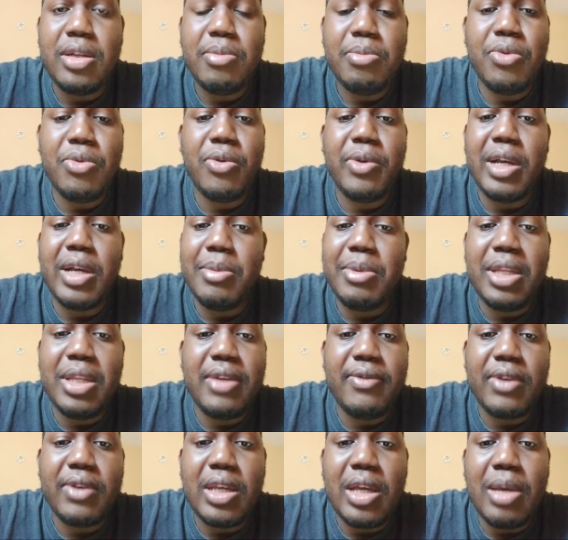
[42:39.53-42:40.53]
more I
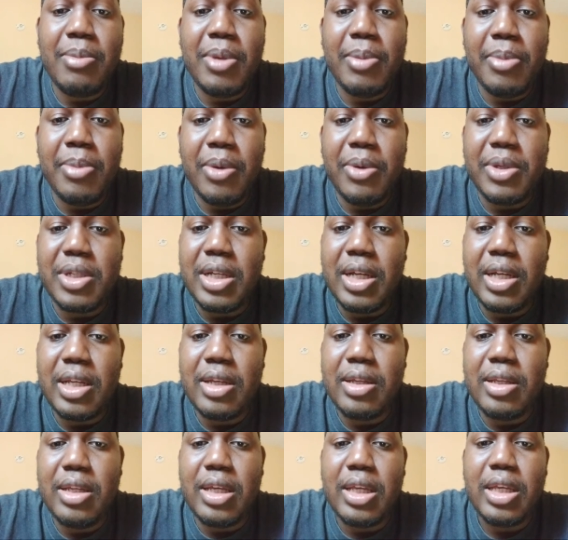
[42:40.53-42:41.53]
even can remember which are
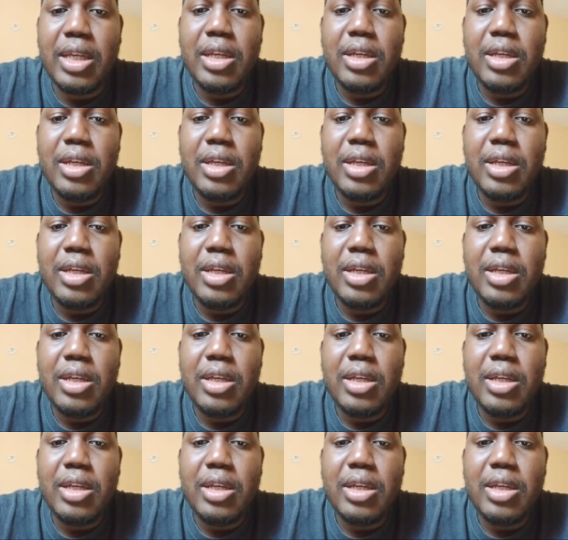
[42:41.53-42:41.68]
there.